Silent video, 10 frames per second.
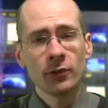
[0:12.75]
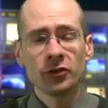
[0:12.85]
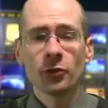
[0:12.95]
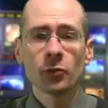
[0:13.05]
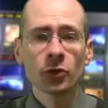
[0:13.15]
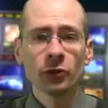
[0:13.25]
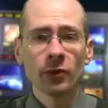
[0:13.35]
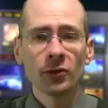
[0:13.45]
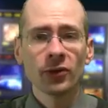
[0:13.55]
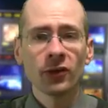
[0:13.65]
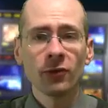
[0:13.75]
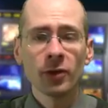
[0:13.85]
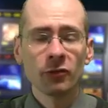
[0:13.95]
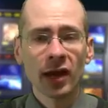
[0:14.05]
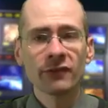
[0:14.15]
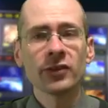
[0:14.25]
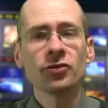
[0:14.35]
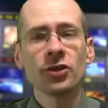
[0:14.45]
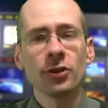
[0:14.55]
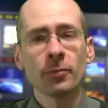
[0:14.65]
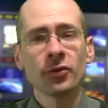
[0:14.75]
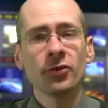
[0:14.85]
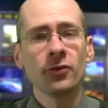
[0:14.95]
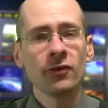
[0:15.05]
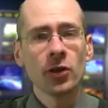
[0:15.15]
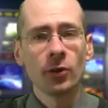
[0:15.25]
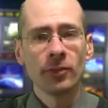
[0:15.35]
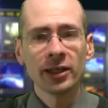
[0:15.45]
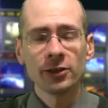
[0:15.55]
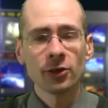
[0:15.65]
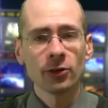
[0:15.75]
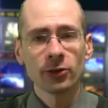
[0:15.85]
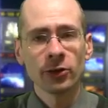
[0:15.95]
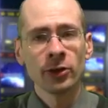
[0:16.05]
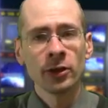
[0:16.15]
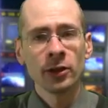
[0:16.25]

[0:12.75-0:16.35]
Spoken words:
which the world around us has been ravaged in the pursuit of the almighty dollar.